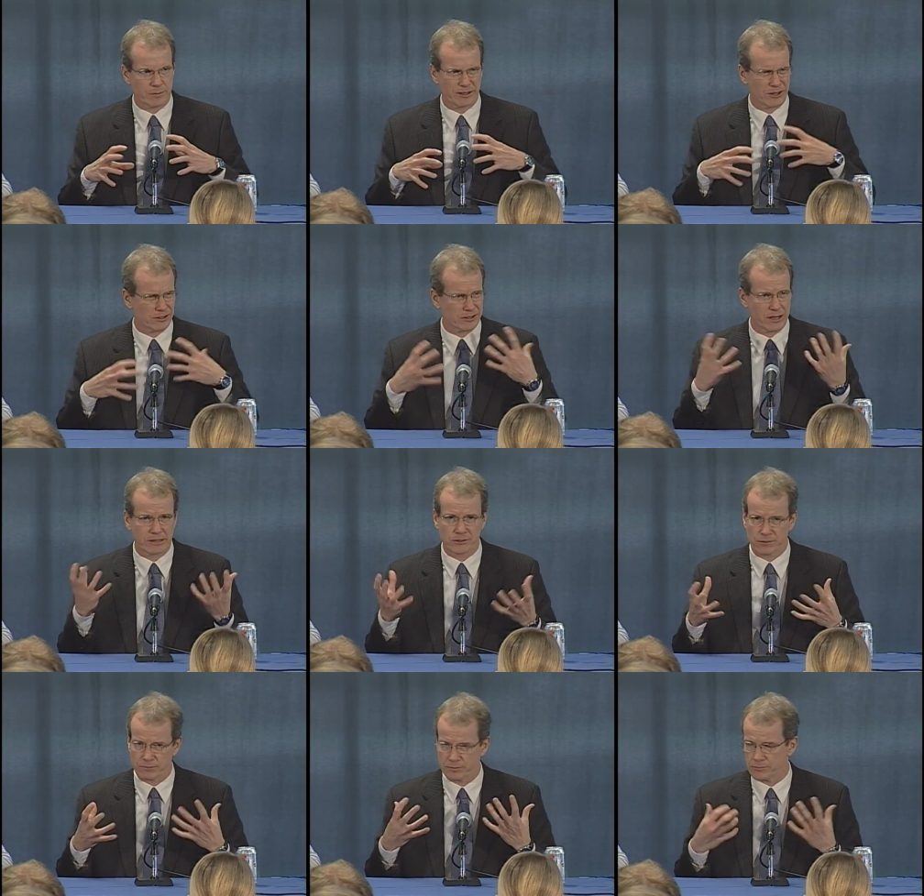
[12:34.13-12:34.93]
I mean, there are
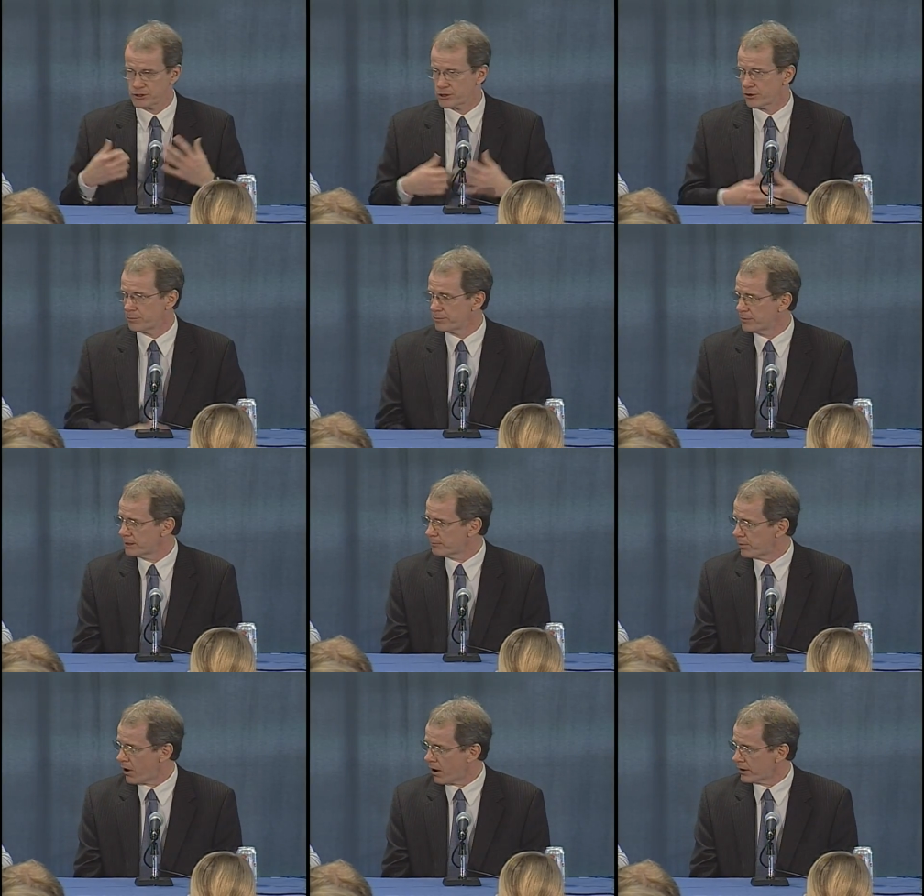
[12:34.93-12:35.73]
tons of them show up
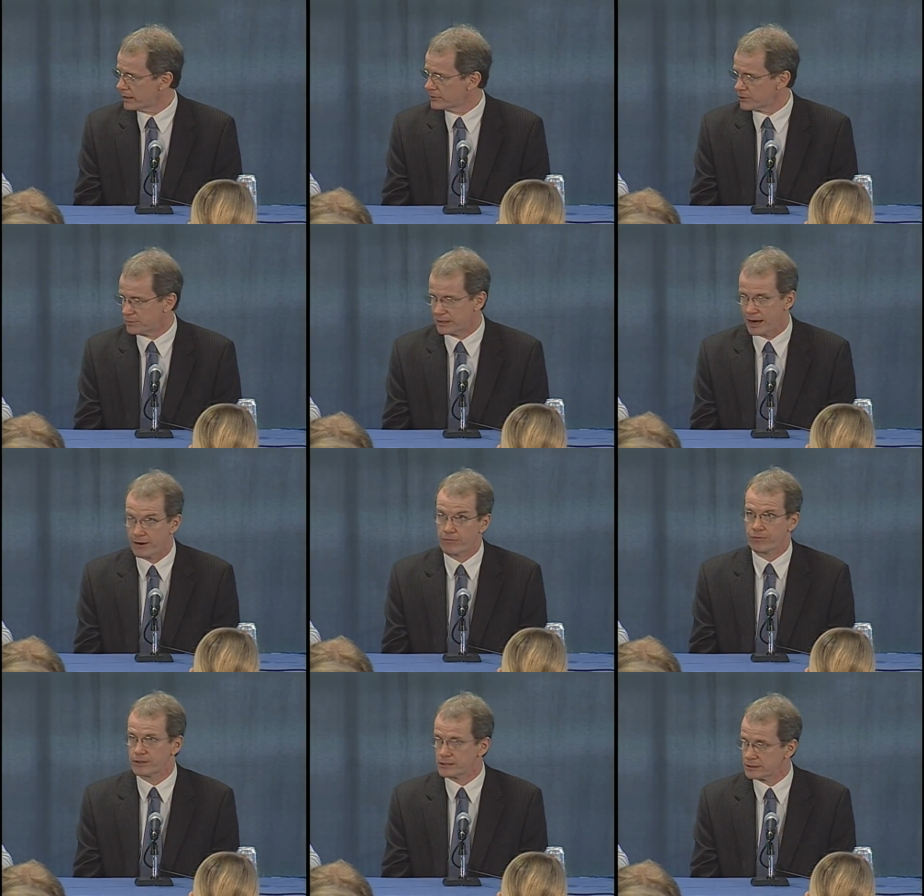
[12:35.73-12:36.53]
at parties. I mean,
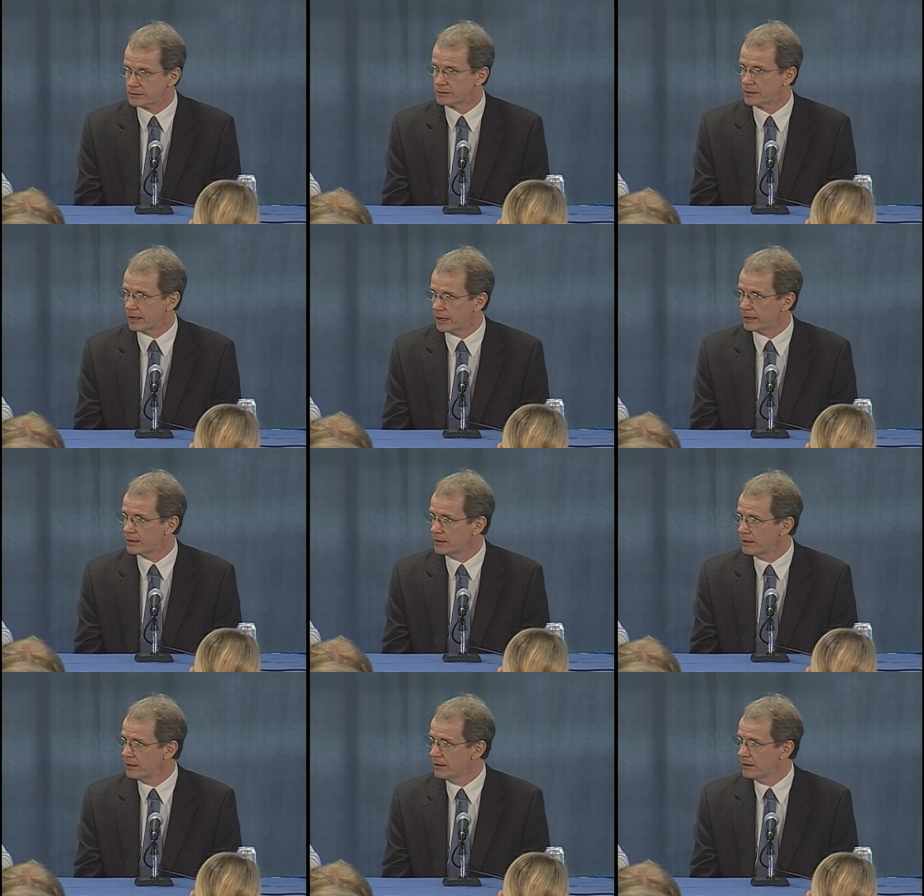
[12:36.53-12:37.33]
every single night,
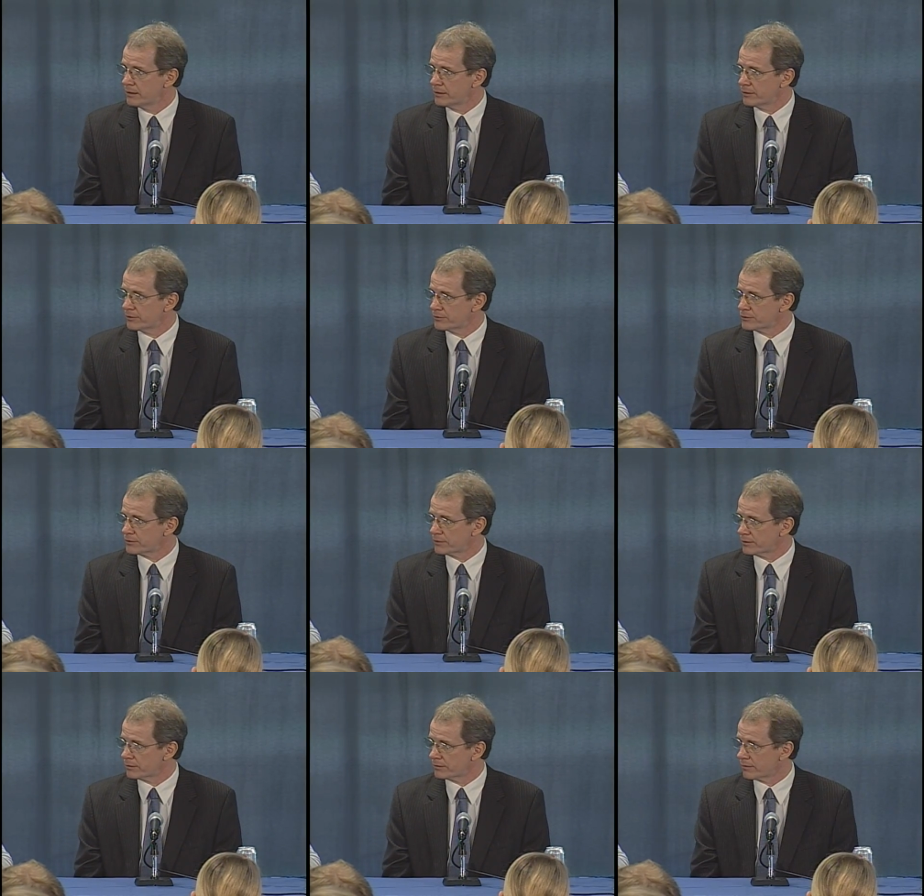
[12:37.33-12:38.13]
you know, there's
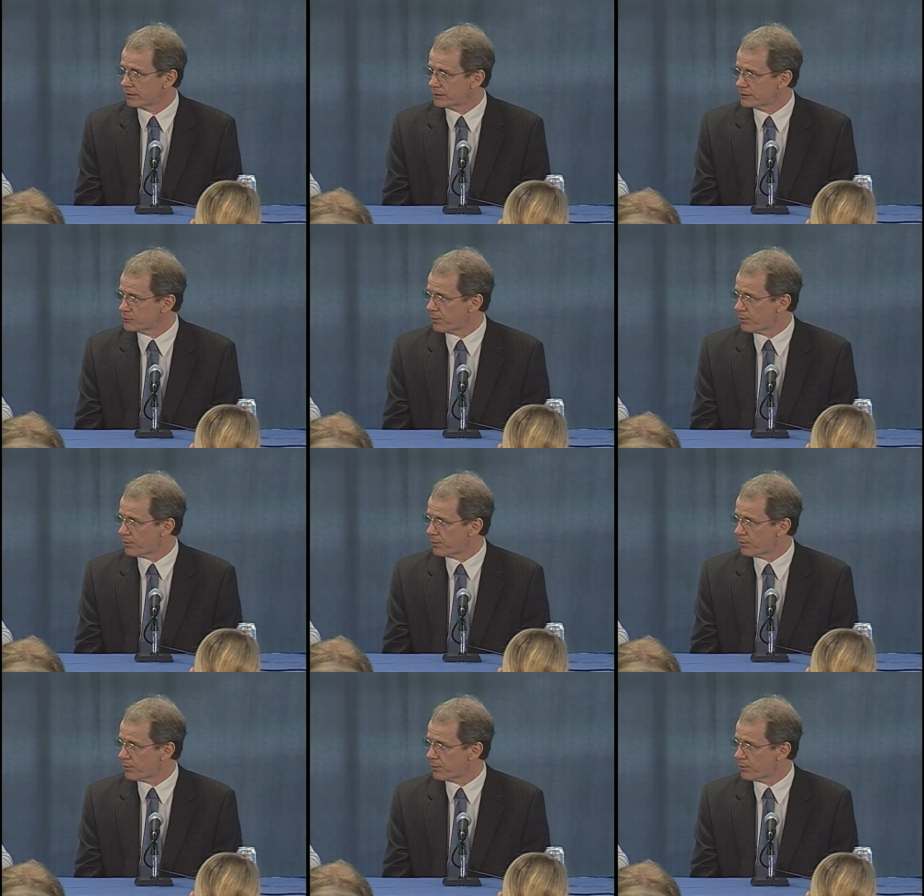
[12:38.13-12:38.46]
there are these